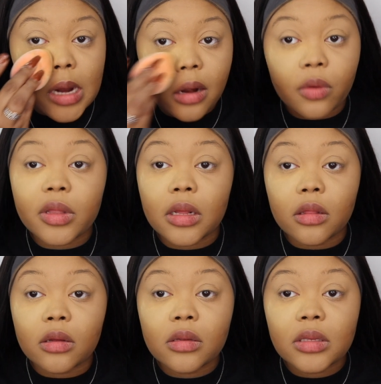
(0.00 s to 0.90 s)
I know that it
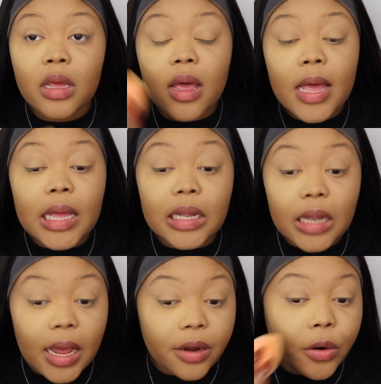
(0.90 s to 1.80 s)
looks
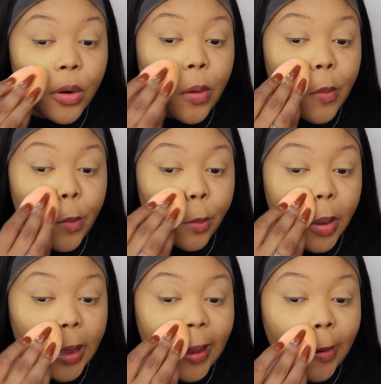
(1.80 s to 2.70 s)
lighter,
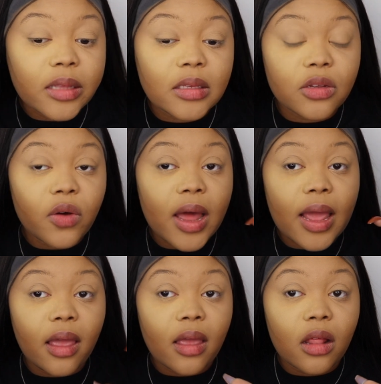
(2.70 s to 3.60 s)
but it's still got a
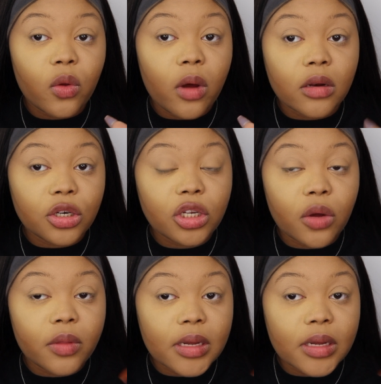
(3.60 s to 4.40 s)
yellow undertone.